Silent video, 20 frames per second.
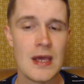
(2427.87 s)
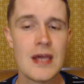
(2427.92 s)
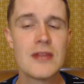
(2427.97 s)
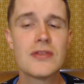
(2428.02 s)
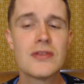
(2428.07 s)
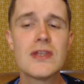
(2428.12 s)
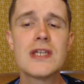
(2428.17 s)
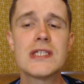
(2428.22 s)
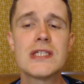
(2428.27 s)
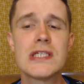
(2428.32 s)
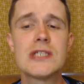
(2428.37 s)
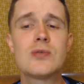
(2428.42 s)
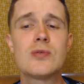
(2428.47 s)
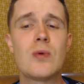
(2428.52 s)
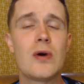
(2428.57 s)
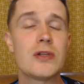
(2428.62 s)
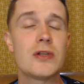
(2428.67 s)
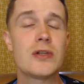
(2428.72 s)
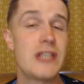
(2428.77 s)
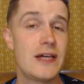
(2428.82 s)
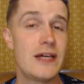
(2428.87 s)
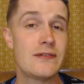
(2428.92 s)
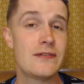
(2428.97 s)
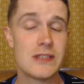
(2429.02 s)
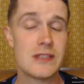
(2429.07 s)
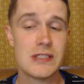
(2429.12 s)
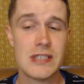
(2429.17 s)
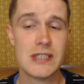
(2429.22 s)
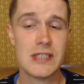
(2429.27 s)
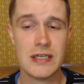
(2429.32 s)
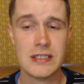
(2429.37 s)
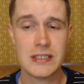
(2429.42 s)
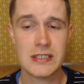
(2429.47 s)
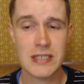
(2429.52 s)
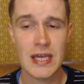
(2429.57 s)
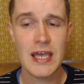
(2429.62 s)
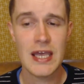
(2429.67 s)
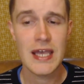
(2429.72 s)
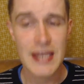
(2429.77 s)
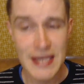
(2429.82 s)
This is what Jephthah says:
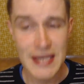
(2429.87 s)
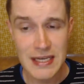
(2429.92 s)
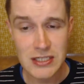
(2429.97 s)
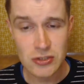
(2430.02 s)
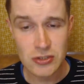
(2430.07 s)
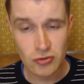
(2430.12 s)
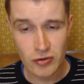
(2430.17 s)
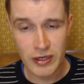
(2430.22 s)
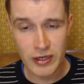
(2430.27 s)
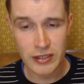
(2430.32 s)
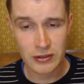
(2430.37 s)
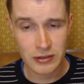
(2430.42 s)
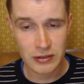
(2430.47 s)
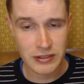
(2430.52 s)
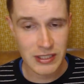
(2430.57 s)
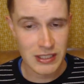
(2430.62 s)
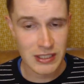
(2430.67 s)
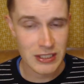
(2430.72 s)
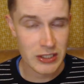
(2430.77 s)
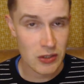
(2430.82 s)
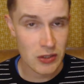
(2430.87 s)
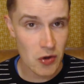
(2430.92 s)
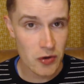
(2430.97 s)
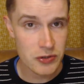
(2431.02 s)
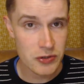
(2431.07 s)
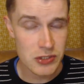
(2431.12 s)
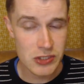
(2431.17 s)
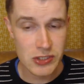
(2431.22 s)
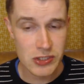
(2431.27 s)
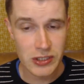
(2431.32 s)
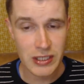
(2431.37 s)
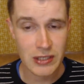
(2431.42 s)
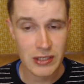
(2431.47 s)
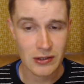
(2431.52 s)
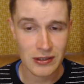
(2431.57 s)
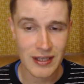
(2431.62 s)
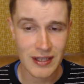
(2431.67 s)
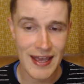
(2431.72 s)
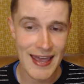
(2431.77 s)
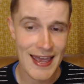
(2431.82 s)
"Israel did not
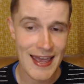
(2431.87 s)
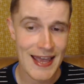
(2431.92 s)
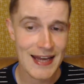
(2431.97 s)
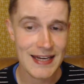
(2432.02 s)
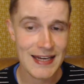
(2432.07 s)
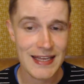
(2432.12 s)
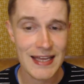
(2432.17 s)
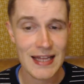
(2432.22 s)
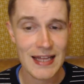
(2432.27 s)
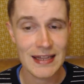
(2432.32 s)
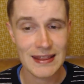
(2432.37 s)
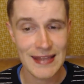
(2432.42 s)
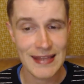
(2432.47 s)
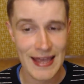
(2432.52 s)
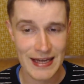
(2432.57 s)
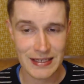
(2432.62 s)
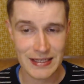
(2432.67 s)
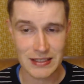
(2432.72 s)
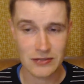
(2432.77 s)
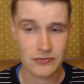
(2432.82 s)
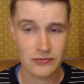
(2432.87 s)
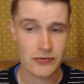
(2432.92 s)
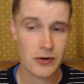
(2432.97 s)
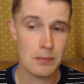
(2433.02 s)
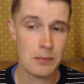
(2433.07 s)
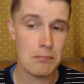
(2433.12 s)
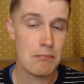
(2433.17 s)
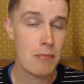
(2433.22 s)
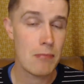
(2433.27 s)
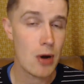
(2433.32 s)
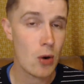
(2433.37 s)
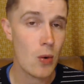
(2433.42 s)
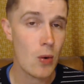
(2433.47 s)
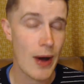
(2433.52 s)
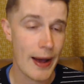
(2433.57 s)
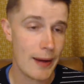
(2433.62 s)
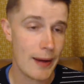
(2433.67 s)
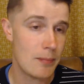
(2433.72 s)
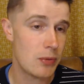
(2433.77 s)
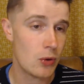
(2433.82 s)
steal any land from
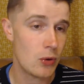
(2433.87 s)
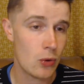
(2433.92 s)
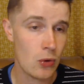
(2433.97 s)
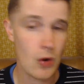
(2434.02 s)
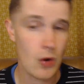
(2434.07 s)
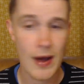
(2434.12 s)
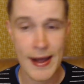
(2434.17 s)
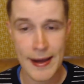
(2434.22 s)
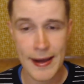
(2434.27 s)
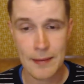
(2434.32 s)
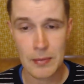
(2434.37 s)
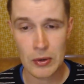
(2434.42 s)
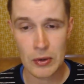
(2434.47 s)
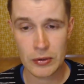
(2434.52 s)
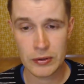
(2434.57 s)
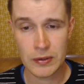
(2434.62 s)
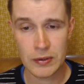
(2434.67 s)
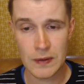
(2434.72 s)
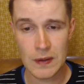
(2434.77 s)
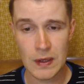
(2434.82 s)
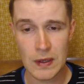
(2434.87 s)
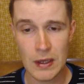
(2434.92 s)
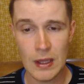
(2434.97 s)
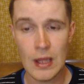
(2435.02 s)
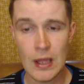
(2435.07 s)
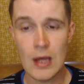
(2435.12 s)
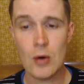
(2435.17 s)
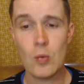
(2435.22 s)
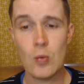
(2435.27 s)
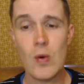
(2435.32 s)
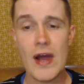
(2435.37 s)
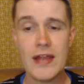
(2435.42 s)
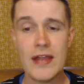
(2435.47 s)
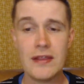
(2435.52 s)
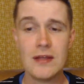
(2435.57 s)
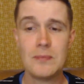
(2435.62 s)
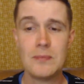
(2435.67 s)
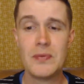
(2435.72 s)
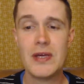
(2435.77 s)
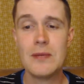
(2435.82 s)
Moab or Ammon. When
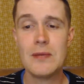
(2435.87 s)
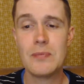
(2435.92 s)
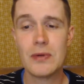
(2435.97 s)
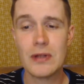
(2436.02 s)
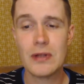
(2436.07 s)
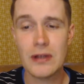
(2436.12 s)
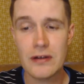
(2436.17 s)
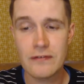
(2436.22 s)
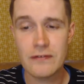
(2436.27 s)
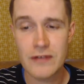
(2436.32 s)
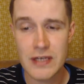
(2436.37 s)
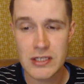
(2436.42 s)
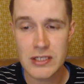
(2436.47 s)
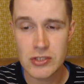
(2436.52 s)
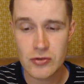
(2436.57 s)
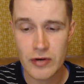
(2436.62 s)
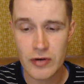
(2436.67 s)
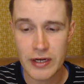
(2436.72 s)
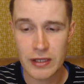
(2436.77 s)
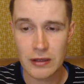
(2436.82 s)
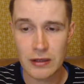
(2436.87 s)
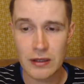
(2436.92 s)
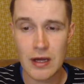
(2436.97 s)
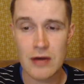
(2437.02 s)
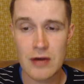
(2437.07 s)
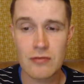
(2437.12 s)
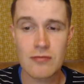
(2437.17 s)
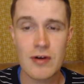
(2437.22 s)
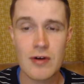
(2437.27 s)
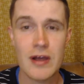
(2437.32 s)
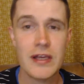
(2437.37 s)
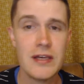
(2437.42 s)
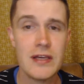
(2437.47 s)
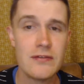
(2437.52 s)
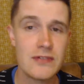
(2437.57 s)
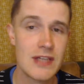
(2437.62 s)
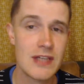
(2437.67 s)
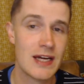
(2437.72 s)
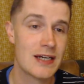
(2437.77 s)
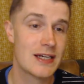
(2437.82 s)
the people of Israel
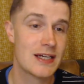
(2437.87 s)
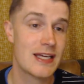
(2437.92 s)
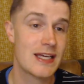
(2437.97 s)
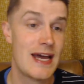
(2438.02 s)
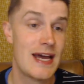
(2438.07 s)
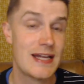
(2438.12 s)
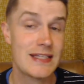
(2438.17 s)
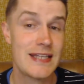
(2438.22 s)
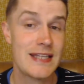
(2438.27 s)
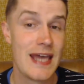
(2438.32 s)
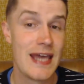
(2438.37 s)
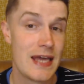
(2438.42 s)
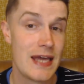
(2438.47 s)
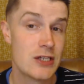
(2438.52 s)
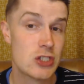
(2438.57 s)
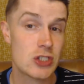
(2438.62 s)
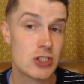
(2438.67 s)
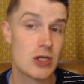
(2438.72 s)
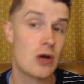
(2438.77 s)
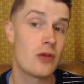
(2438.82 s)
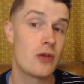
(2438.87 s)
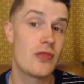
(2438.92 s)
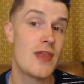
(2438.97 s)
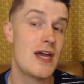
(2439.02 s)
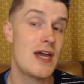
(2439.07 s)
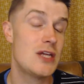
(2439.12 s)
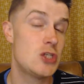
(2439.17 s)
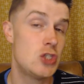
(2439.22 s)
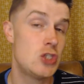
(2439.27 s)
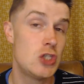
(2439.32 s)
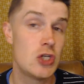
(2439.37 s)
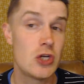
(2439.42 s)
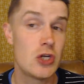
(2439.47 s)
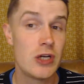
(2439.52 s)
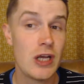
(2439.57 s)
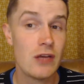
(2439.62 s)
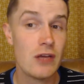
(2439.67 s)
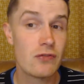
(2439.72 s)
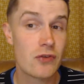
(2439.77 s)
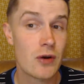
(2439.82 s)
arrived at Kadesh on their
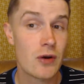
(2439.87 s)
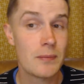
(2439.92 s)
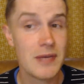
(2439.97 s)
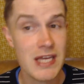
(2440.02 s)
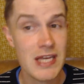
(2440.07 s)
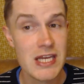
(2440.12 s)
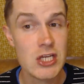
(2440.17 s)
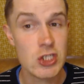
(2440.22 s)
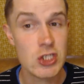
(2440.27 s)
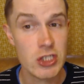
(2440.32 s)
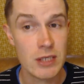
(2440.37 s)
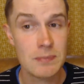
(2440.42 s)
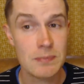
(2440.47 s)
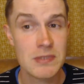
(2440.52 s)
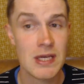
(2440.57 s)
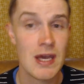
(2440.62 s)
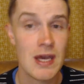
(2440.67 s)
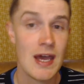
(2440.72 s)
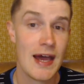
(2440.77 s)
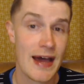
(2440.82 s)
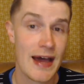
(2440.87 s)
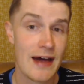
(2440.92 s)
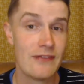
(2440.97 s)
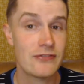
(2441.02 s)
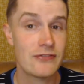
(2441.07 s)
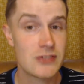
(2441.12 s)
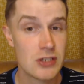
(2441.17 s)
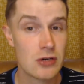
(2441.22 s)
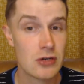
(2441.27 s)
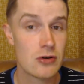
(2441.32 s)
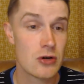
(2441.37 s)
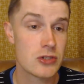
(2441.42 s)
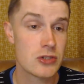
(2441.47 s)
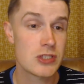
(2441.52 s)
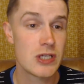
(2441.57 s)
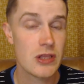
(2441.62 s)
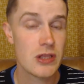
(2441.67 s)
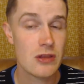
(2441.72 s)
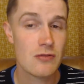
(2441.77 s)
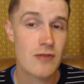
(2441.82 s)
journey from Egypt after
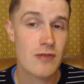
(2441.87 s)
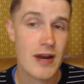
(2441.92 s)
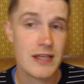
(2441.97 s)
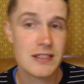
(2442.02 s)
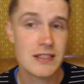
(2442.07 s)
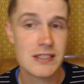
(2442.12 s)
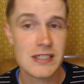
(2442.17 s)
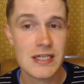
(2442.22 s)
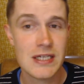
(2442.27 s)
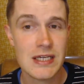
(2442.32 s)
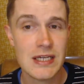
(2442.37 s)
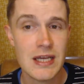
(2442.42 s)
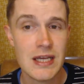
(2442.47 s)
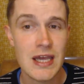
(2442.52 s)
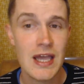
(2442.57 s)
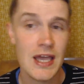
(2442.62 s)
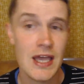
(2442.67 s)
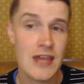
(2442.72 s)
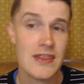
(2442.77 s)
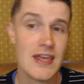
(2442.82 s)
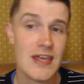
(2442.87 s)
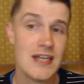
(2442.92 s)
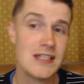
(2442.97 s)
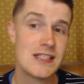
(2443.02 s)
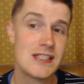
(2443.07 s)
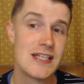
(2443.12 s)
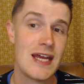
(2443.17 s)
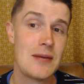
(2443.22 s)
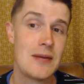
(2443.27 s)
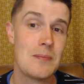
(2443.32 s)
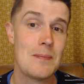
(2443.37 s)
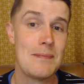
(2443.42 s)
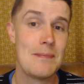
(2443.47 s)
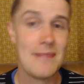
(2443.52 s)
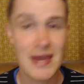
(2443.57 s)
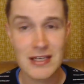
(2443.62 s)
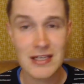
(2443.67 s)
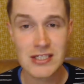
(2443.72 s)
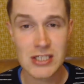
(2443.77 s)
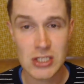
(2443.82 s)
crossing the Red Sea, they sent
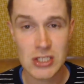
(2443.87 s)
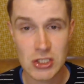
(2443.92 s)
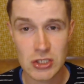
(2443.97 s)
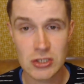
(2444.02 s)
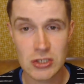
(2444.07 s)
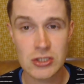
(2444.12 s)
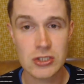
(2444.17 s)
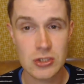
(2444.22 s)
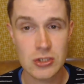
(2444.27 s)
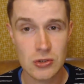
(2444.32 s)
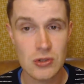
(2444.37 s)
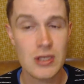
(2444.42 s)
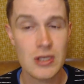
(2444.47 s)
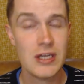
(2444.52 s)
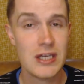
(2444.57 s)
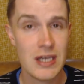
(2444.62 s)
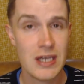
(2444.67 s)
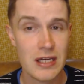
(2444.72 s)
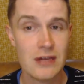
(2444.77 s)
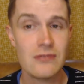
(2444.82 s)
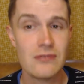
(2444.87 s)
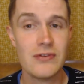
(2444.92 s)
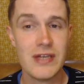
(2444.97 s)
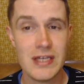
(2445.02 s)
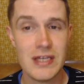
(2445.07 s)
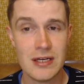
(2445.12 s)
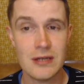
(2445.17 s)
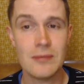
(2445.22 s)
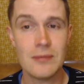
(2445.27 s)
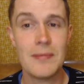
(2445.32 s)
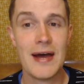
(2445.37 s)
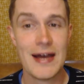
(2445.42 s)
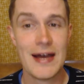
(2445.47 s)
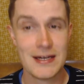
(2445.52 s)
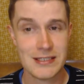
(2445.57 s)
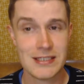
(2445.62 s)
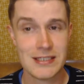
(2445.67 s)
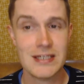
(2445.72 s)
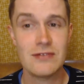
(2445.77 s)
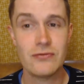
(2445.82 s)
messengers to the king of Edom
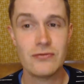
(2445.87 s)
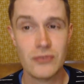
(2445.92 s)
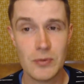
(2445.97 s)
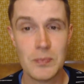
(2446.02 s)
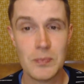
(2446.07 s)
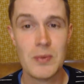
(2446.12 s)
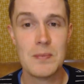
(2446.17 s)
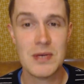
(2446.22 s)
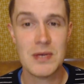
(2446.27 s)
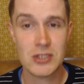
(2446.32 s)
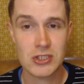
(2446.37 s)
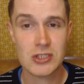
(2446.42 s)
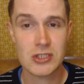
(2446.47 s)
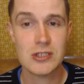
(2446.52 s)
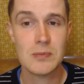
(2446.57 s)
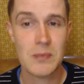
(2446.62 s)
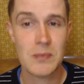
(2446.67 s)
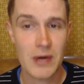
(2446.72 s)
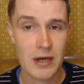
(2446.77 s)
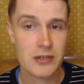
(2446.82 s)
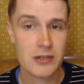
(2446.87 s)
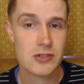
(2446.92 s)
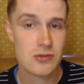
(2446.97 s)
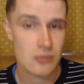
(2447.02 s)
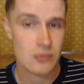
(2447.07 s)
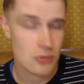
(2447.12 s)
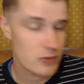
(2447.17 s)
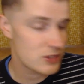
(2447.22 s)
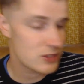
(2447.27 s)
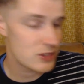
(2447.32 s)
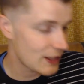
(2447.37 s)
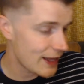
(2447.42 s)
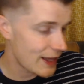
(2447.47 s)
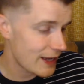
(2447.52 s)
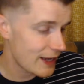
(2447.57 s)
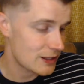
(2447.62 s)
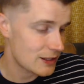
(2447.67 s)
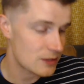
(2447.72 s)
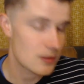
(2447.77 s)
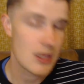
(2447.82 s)
asking for permission to pass through his
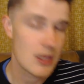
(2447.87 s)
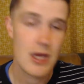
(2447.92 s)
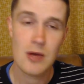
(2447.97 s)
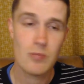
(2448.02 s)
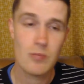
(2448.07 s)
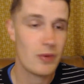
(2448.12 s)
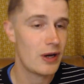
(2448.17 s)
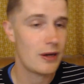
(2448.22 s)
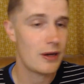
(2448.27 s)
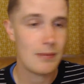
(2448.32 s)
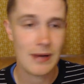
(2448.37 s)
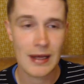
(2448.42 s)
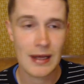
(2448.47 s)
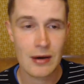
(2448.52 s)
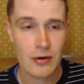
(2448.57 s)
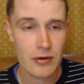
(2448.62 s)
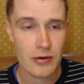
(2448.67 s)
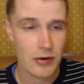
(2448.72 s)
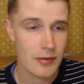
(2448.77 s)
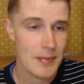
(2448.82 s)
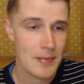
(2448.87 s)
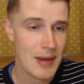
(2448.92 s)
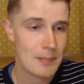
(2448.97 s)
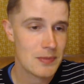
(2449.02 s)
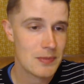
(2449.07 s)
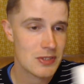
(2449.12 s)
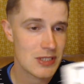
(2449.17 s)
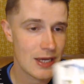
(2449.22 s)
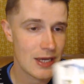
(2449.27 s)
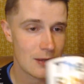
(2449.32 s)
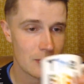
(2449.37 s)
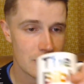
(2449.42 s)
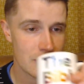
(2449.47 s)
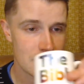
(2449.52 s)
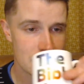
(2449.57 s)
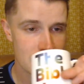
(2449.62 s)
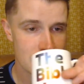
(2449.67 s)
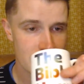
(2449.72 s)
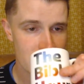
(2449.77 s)
land." Bible Hour remembers that one.